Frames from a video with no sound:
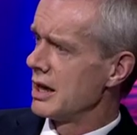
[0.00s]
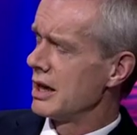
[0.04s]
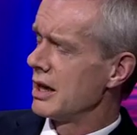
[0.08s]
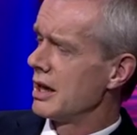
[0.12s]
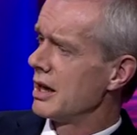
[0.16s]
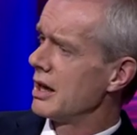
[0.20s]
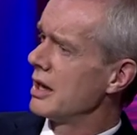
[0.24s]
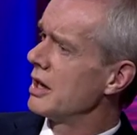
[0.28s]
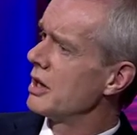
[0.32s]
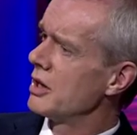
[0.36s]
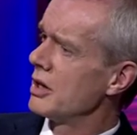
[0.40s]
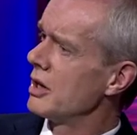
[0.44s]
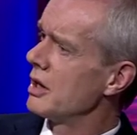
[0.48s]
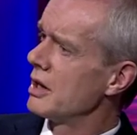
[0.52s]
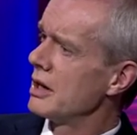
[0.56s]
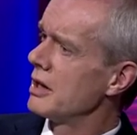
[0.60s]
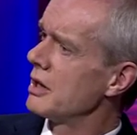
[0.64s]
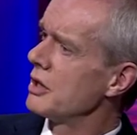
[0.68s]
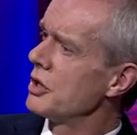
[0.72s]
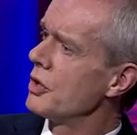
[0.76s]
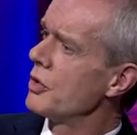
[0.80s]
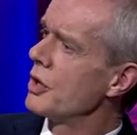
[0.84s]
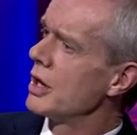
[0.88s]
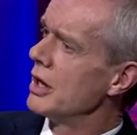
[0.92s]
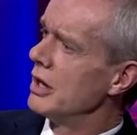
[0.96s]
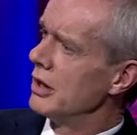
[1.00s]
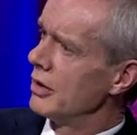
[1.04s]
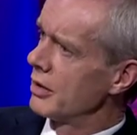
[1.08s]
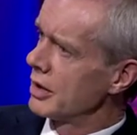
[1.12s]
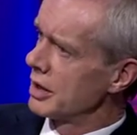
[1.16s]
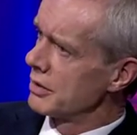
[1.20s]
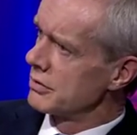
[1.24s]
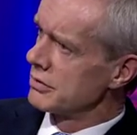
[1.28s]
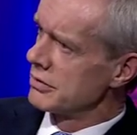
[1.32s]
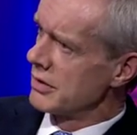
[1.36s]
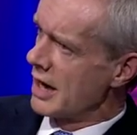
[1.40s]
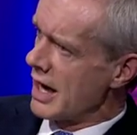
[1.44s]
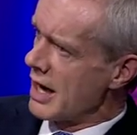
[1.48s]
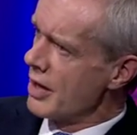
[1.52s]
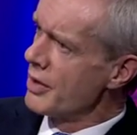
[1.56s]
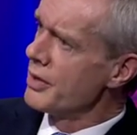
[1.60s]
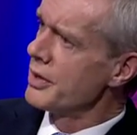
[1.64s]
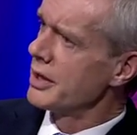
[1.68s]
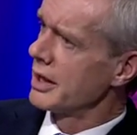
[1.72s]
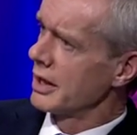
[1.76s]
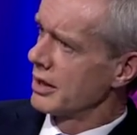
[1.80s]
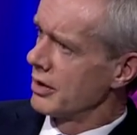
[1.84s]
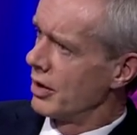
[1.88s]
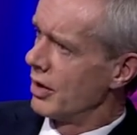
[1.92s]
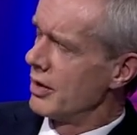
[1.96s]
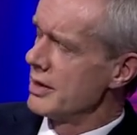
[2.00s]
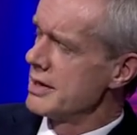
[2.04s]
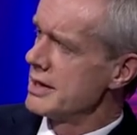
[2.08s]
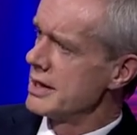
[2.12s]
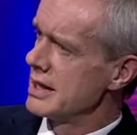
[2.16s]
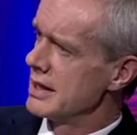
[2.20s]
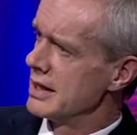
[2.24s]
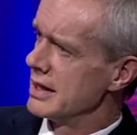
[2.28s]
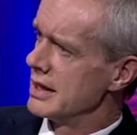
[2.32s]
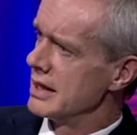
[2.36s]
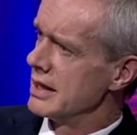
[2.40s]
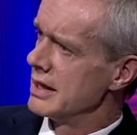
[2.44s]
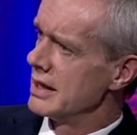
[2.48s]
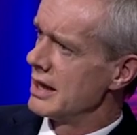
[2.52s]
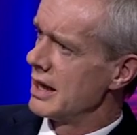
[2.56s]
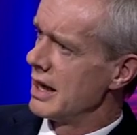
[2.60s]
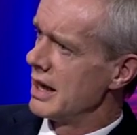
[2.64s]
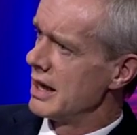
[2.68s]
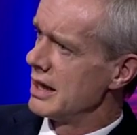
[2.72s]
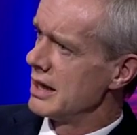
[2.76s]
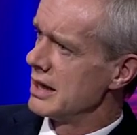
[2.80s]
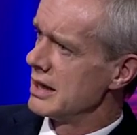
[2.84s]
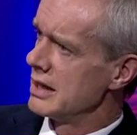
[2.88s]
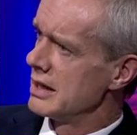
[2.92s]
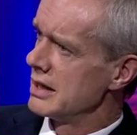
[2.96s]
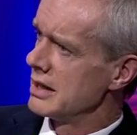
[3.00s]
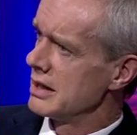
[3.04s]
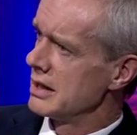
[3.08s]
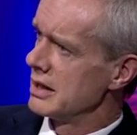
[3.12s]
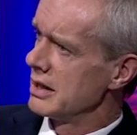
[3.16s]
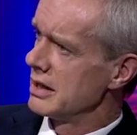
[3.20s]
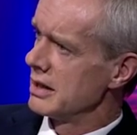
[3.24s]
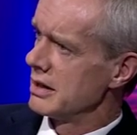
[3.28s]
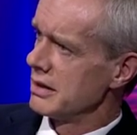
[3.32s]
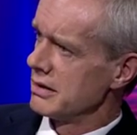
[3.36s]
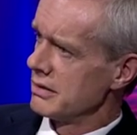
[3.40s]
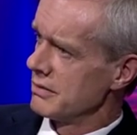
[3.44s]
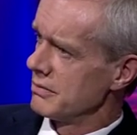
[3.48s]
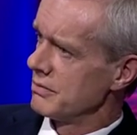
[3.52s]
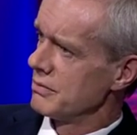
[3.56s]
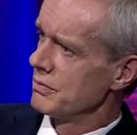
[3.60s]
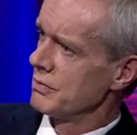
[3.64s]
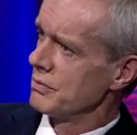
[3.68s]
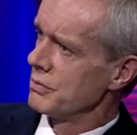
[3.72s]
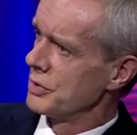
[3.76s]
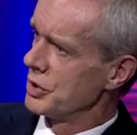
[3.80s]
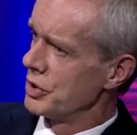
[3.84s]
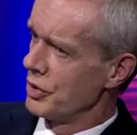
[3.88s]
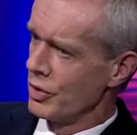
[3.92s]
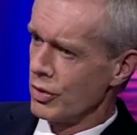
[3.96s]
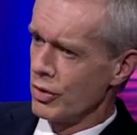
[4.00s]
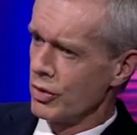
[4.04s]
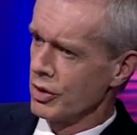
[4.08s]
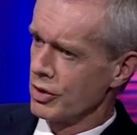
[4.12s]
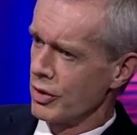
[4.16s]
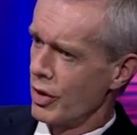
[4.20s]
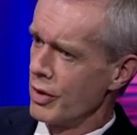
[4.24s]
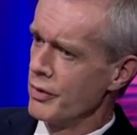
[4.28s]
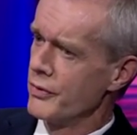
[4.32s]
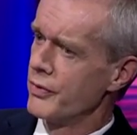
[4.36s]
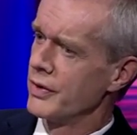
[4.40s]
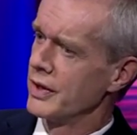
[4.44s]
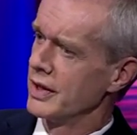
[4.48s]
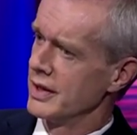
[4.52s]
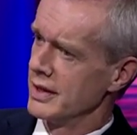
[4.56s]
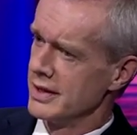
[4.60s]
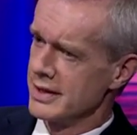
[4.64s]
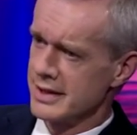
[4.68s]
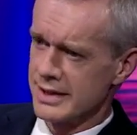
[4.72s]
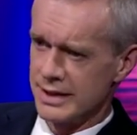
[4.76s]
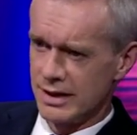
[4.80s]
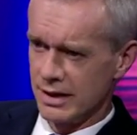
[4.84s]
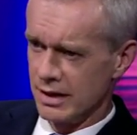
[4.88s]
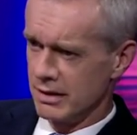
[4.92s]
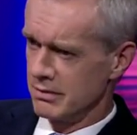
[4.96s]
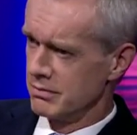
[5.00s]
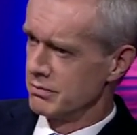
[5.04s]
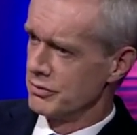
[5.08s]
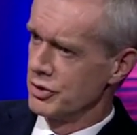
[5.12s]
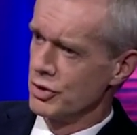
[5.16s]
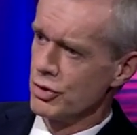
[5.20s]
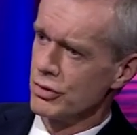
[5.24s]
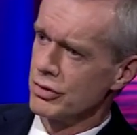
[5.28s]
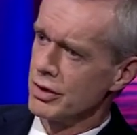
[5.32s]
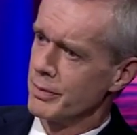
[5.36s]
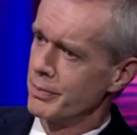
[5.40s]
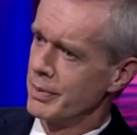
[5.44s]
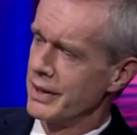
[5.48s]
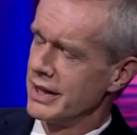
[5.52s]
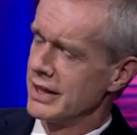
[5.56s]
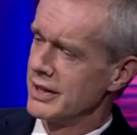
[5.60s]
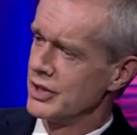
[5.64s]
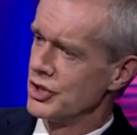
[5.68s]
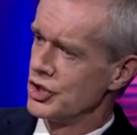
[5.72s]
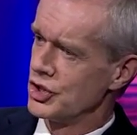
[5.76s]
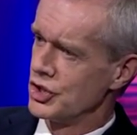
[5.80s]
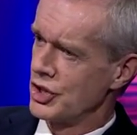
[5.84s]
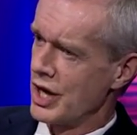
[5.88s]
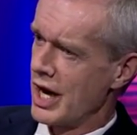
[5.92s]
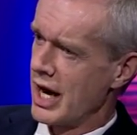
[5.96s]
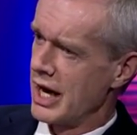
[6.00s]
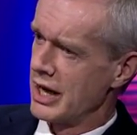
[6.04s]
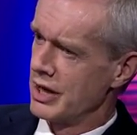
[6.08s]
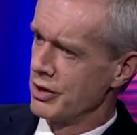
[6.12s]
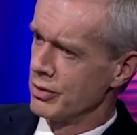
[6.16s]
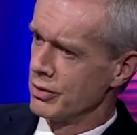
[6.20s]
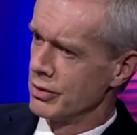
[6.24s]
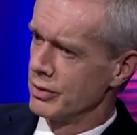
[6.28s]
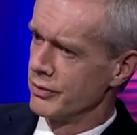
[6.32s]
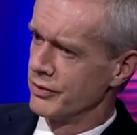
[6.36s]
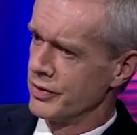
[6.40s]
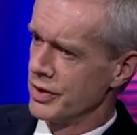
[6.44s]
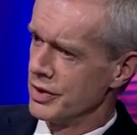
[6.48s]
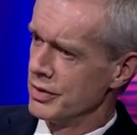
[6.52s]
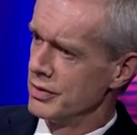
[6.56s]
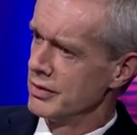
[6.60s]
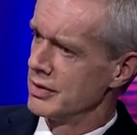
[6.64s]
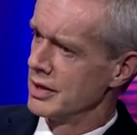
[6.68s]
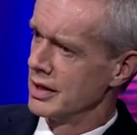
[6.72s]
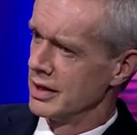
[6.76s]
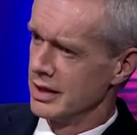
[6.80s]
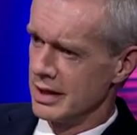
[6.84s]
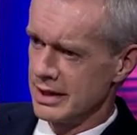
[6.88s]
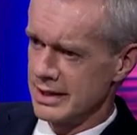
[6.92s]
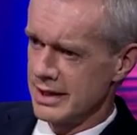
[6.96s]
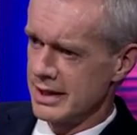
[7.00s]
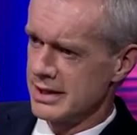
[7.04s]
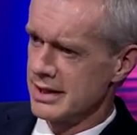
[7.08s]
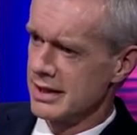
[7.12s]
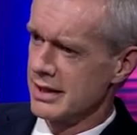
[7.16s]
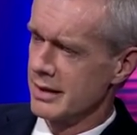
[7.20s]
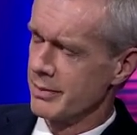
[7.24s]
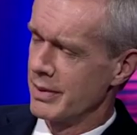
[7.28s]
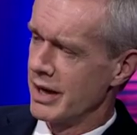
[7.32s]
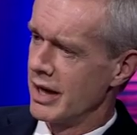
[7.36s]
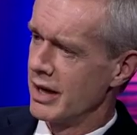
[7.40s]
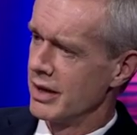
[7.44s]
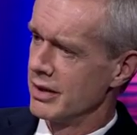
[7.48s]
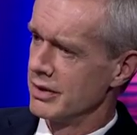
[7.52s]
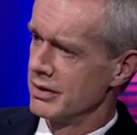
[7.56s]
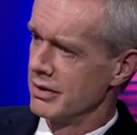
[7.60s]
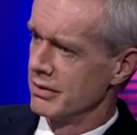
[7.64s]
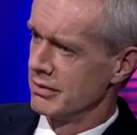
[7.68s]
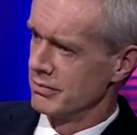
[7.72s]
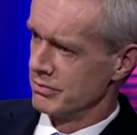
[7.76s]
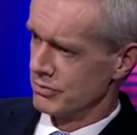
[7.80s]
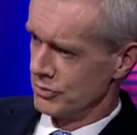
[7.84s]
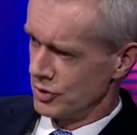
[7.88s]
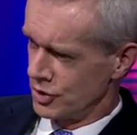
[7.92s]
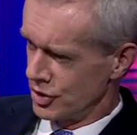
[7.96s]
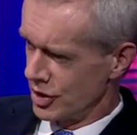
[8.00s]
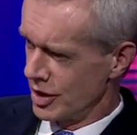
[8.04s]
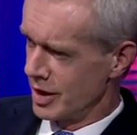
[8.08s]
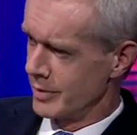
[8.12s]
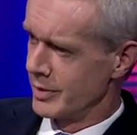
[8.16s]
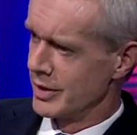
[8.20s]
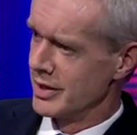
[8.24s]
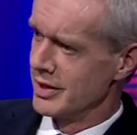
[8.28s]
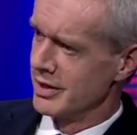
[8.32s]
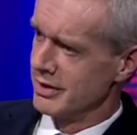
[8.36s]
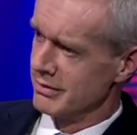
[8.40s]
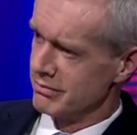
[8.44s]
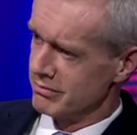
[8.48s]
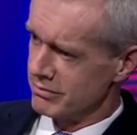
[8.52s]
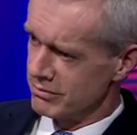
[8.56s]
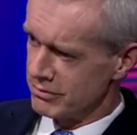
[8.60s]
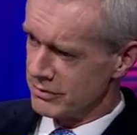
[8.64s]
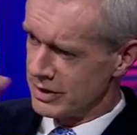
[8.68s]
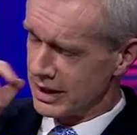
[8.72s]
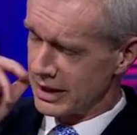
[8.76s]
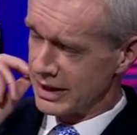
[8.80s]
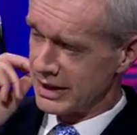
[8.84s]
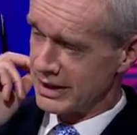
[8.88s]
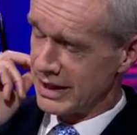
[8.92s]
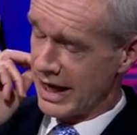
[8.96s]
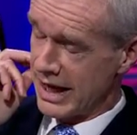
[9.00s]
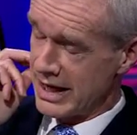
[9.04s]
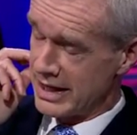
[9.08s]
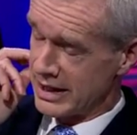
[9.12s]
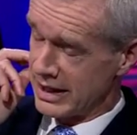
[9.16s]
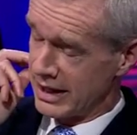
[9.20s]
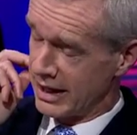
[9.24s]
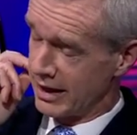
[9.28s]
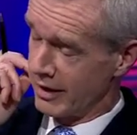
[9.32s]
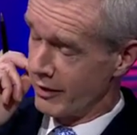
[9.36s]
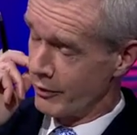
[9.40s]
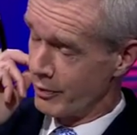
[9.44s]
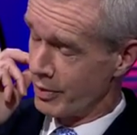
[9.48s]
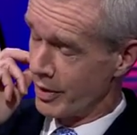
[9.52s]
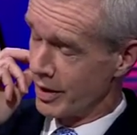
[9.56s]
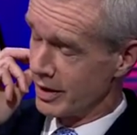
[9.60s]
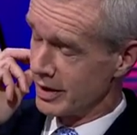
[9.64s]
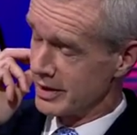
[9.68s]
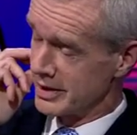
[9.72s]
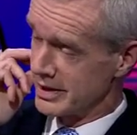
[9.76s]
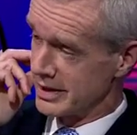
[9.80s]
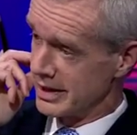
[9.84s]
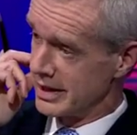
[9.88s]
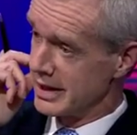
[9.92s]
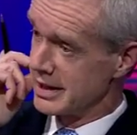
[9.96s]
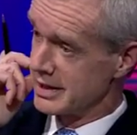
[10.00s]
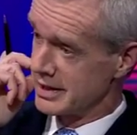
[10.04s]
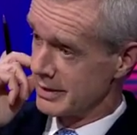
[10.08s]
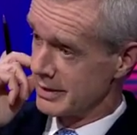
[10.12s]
You can look around the continent, and your confidence that Europeans share your view that this isn't about German dictating of policy, it's